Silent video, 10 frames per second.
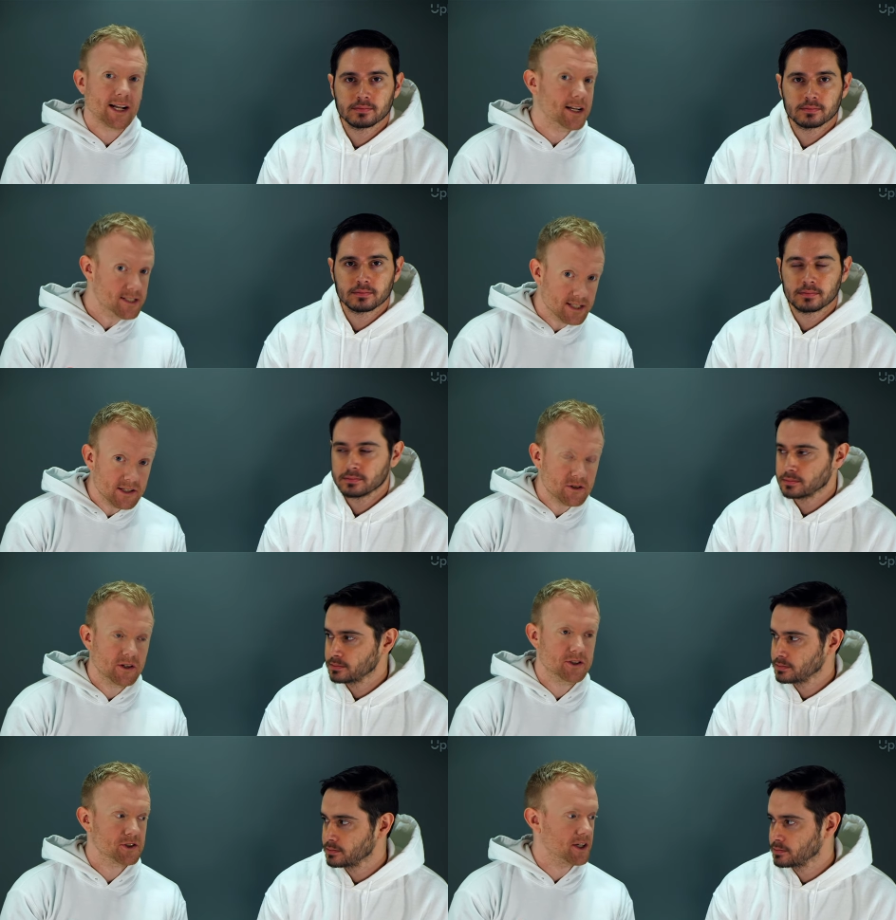Speaker 1: idea. You
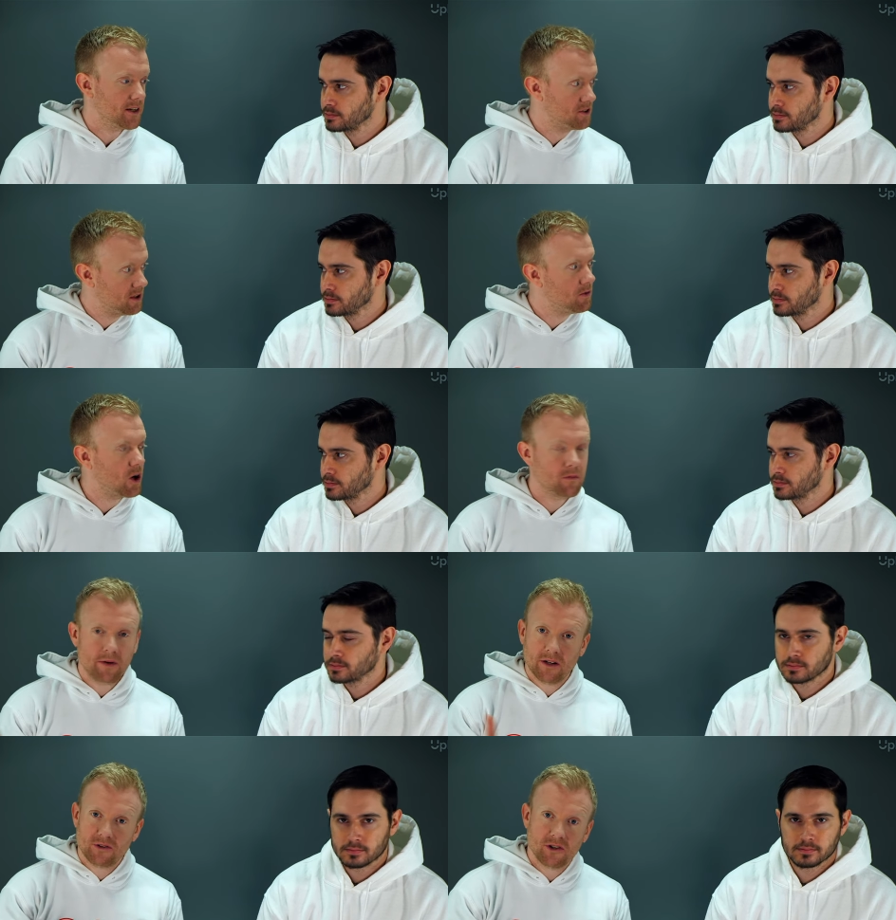can just get a SIM card
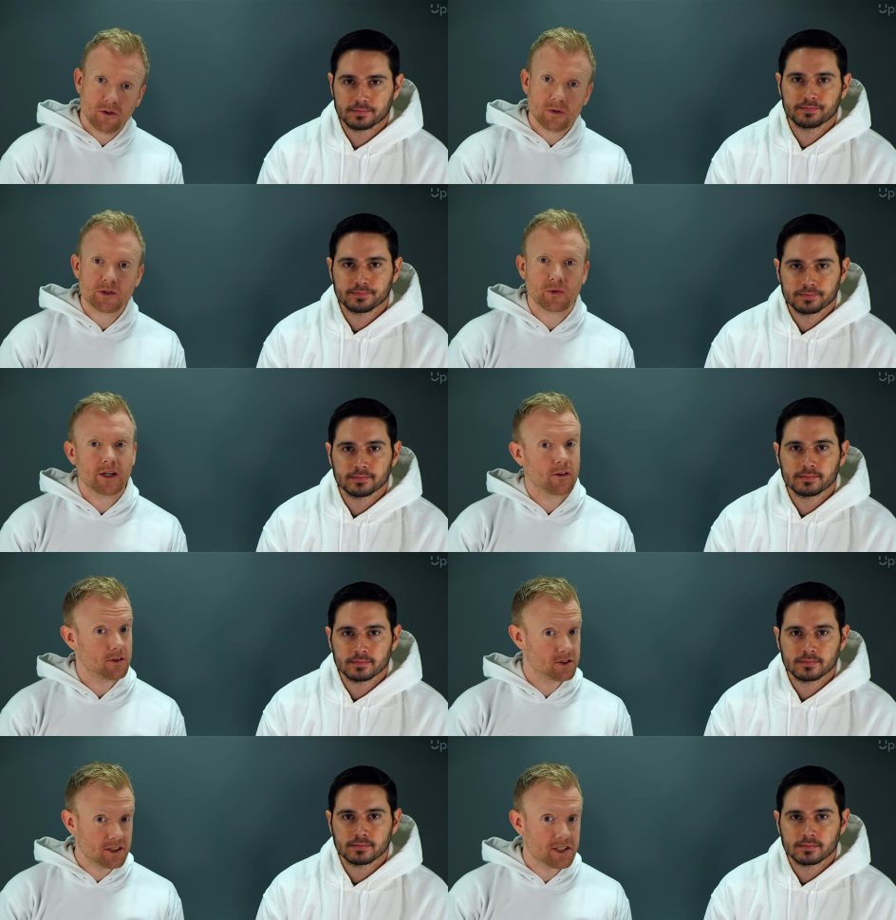mailed to you. It's three hundred
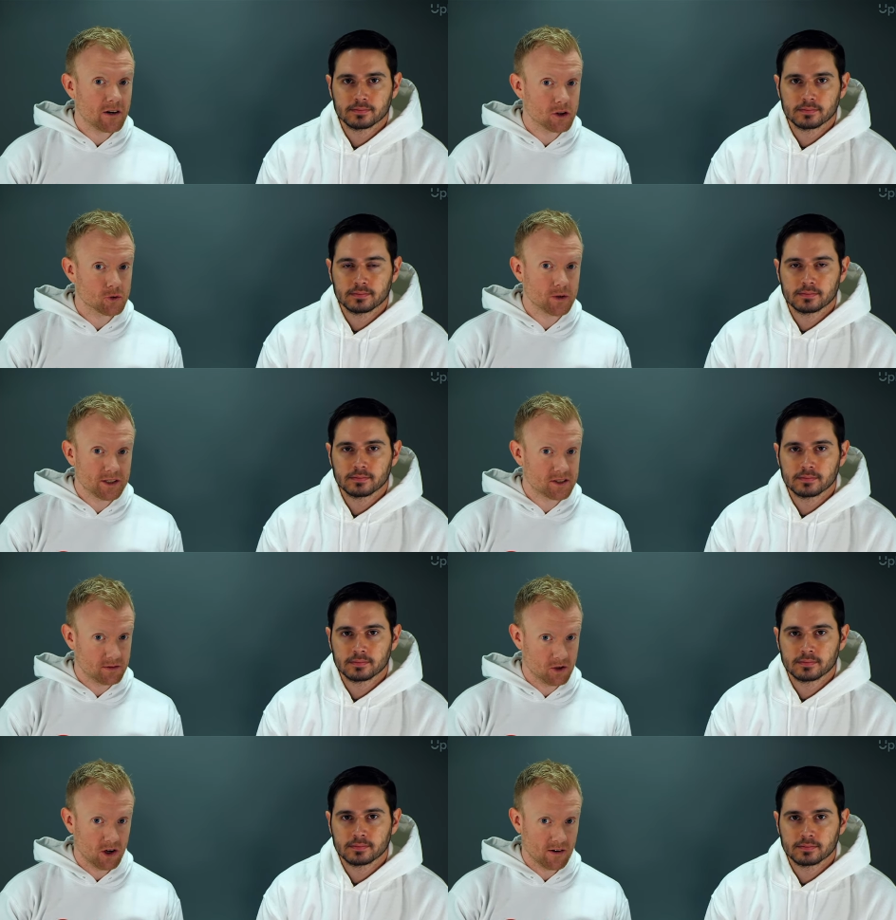six dollars with the SIM
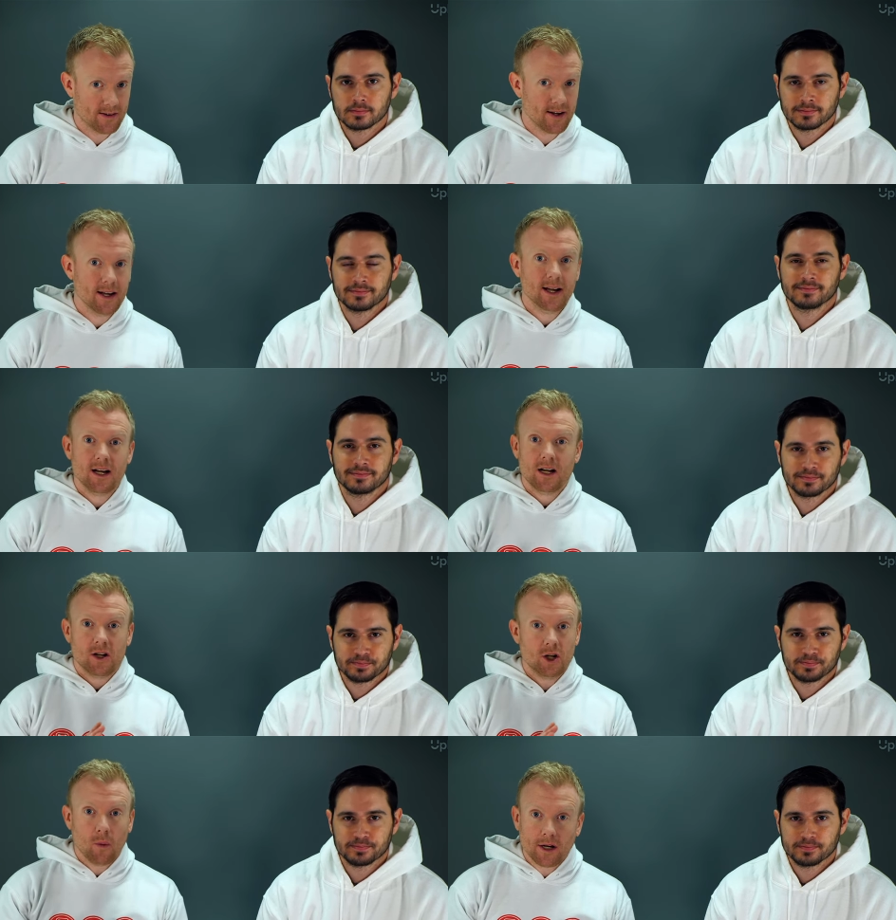card.
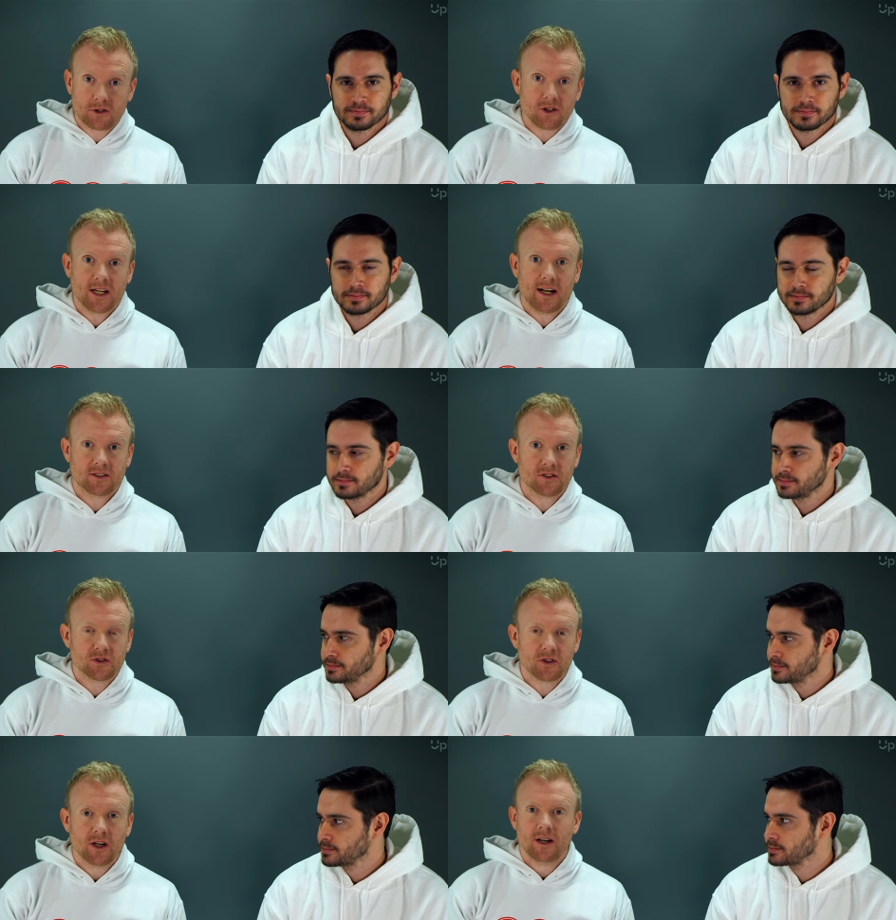No extra
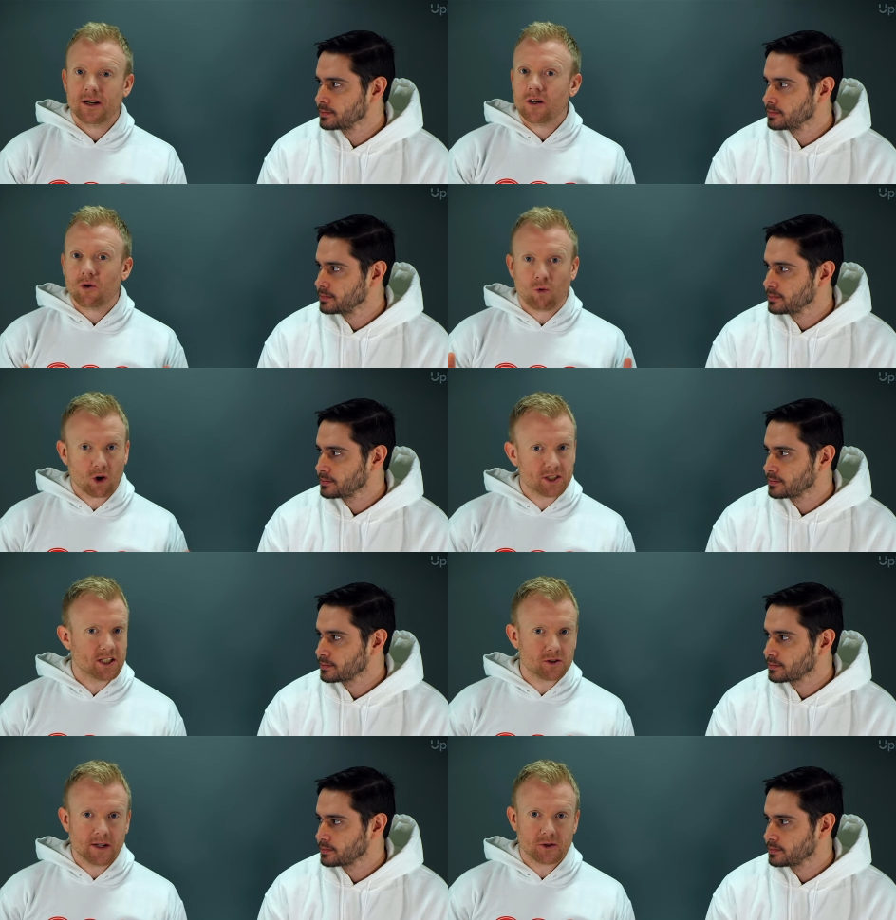taxes, works out
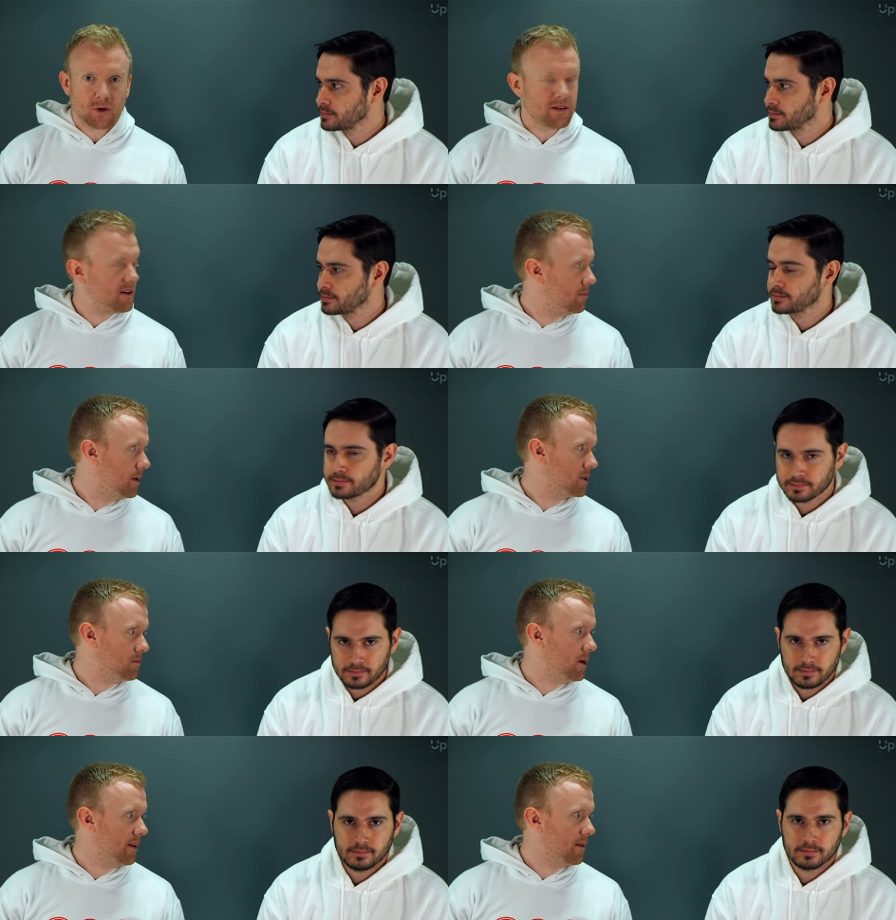to about twenty-five bucks a
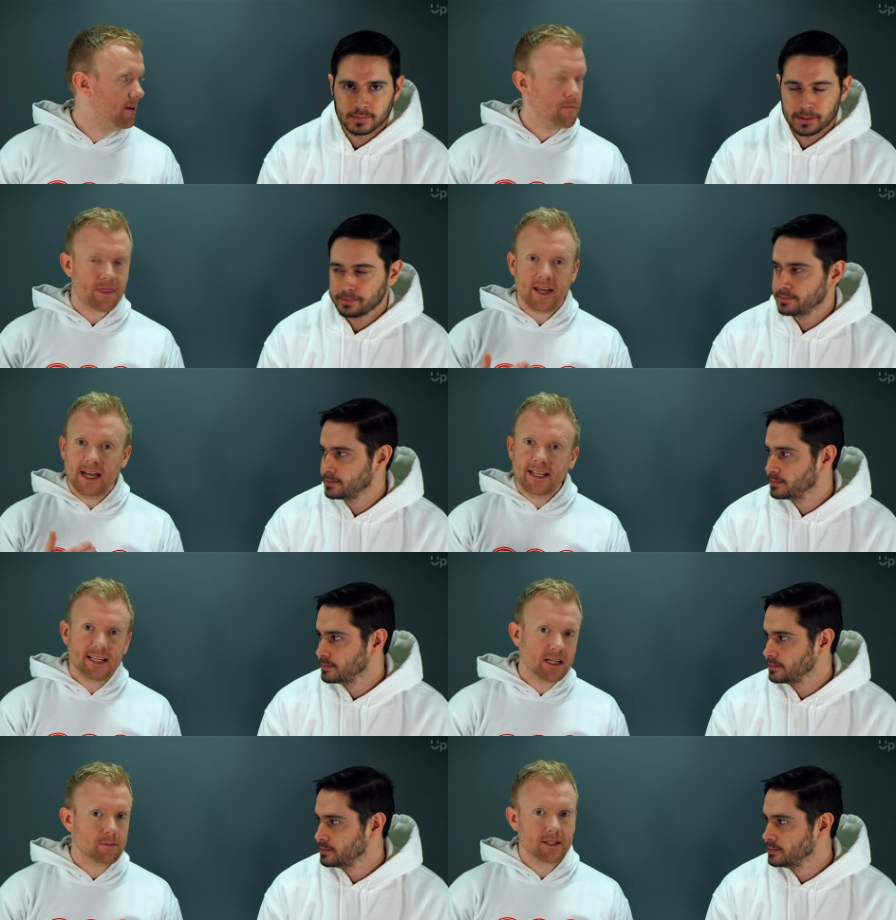month, yep. eight
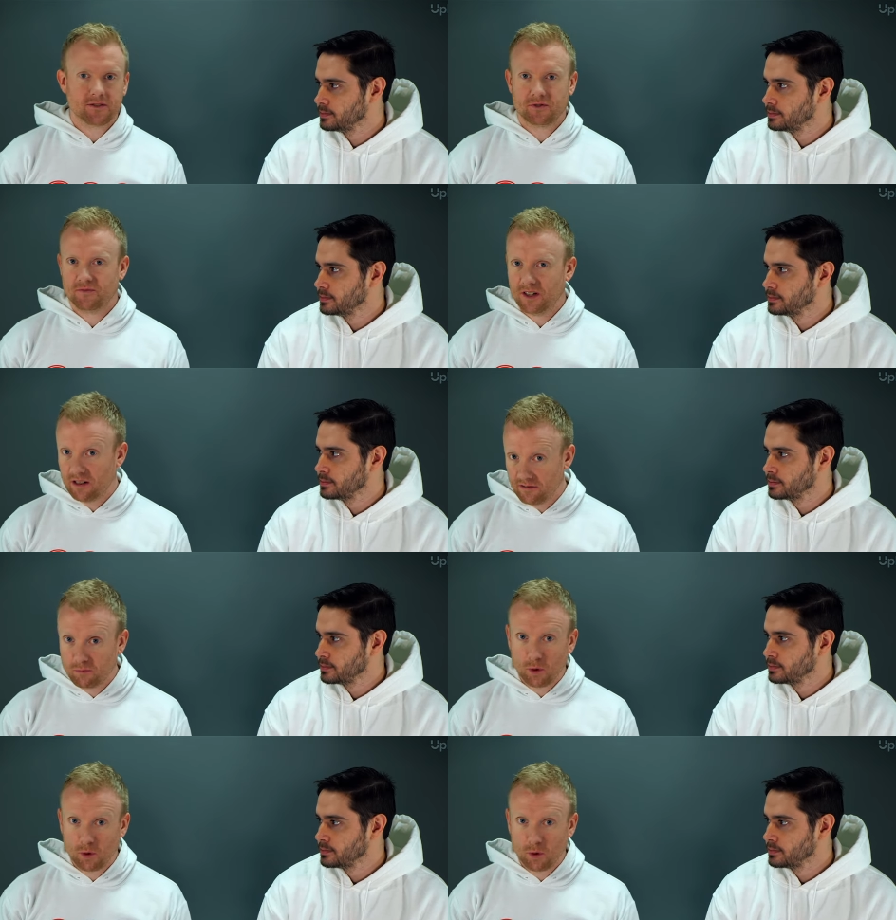gigabytes of